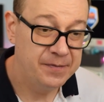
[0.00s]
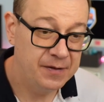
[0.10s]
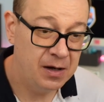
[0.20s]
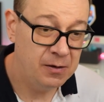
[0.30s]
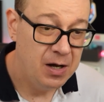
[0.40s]

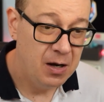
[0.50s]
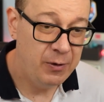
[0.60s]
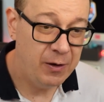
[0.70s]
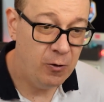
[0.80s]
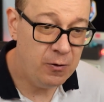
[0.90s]
Now
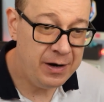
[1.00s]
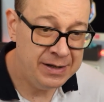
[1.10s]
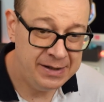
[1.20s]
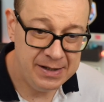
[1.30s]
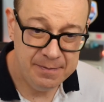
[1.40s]
we
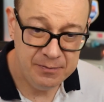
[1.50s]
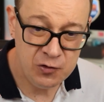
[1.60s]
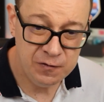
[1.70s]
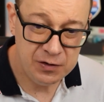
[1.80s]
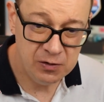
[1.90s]
already
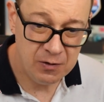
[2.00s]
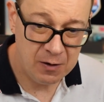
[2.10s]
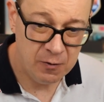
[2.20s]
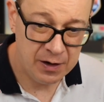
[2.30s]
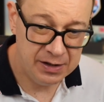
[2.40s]
moved to
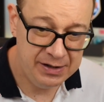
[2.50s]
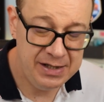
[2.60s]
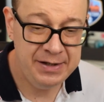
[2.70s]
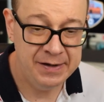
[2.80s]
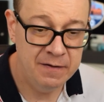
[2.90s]
our
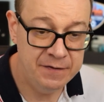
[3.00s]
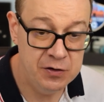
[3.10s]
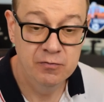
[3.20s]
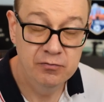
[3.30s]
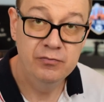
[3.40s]
detail
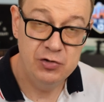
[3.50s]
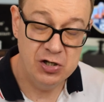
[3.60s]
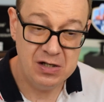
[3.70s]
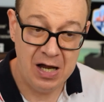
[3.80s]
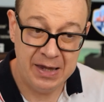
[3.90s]
view
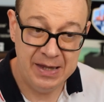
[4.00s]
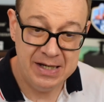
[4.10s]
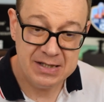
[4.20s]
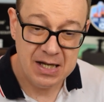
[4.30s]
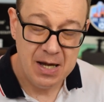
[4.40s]
just like
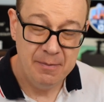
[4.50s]
this,